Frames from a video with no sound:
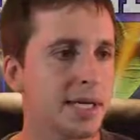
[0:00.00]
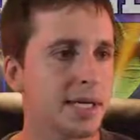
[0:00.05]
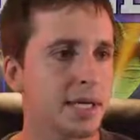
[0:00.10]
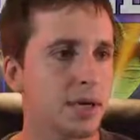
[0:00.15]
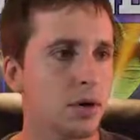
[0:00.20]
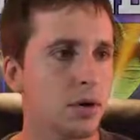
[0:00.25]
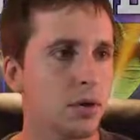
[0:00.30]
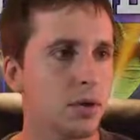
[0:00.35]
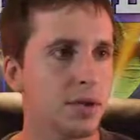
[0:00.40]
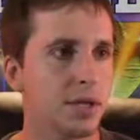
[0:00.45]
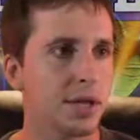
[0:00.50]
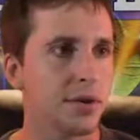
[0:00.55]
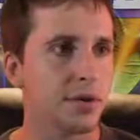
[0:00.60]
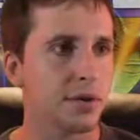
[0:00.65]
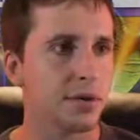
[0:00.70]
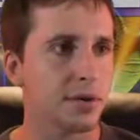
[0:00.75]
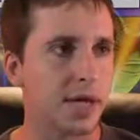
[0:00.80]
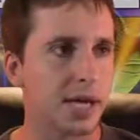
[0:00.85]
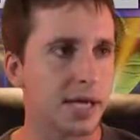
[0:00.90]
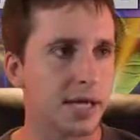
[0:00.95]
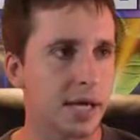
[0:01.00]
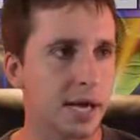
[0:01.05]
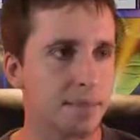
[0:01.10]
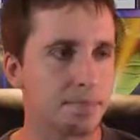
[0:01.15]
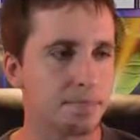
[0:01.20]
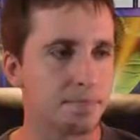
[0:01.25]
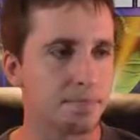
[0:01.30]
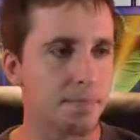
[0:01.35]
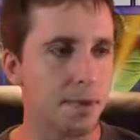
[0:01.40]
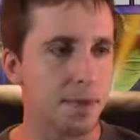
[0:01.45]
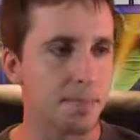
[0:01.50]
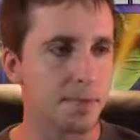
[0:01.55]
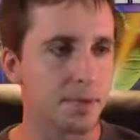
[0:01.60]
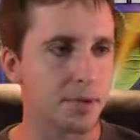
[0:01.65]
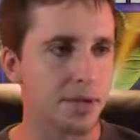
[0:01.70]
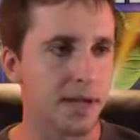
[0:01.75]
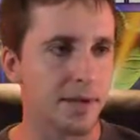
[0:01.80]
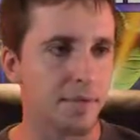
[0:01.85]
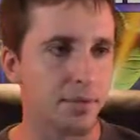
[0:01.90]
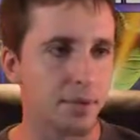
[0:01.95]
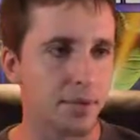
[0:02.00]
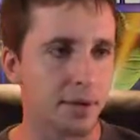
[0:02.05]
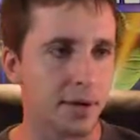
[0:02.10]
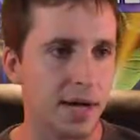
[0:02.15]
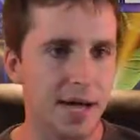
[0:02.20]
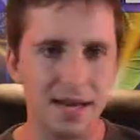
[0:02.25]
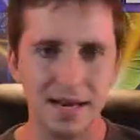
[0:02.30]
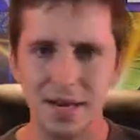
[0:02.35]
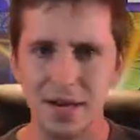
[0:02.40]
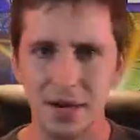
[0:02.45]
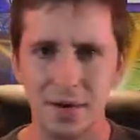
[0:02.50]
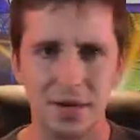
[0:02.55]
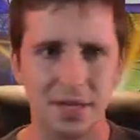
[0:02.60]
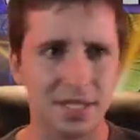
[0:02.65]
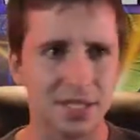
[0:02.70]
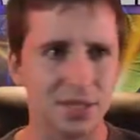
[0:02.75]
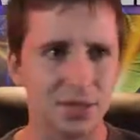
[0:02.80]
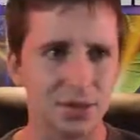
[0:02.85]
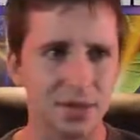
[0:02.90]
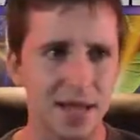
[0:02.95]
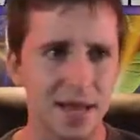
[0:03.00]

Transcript: like a whole nother like up upper level. I didn't know it could do